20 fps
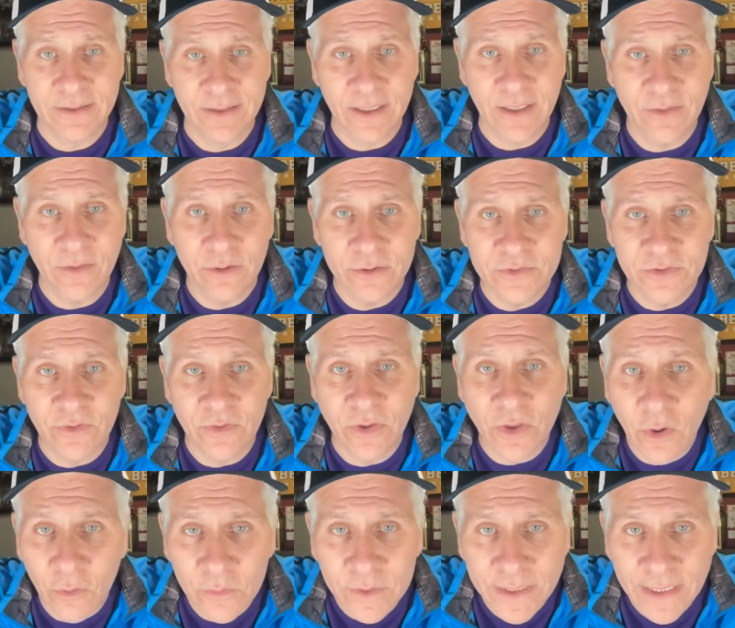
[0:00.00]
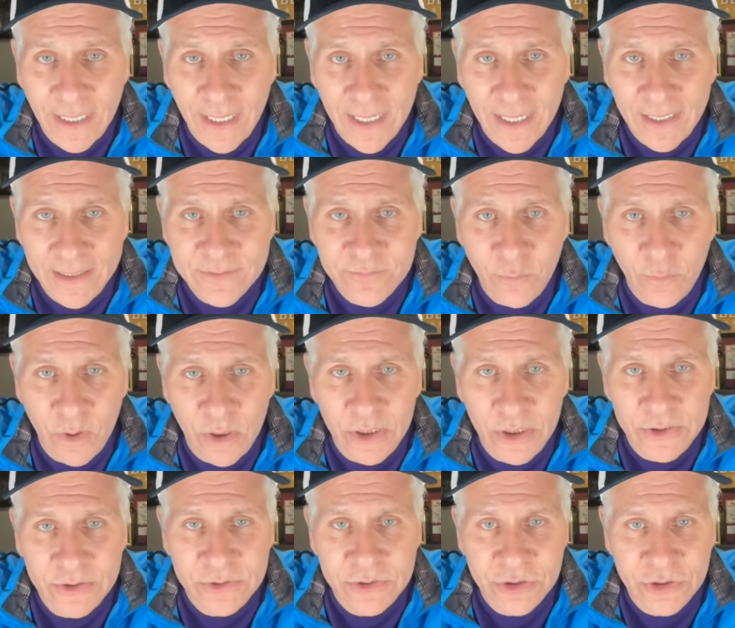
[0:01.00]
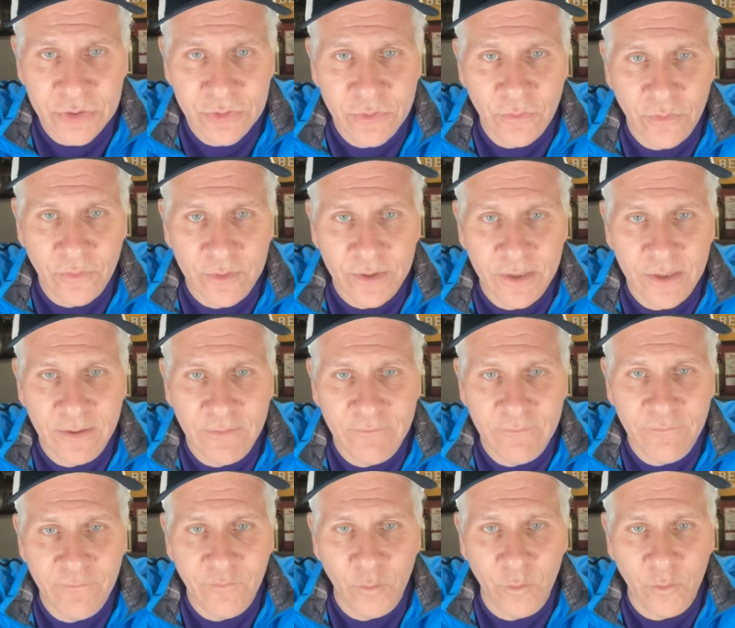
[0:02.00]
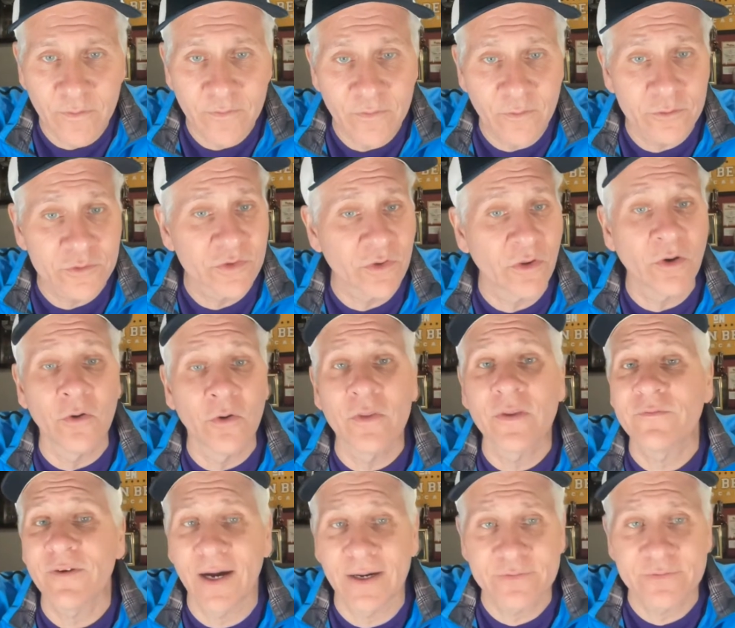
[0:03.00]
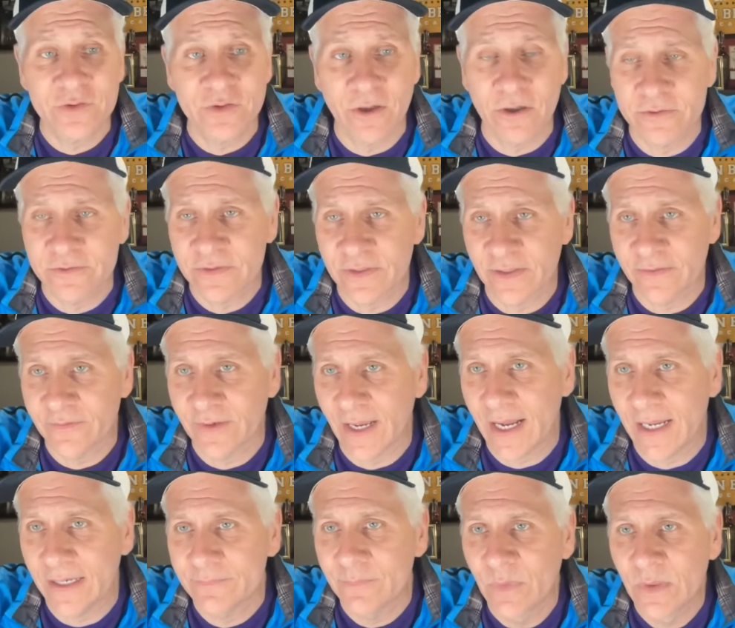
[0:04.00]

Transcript: And those are the only guys, 1, 2, 3, 4. Those are the only 5 starters they've got.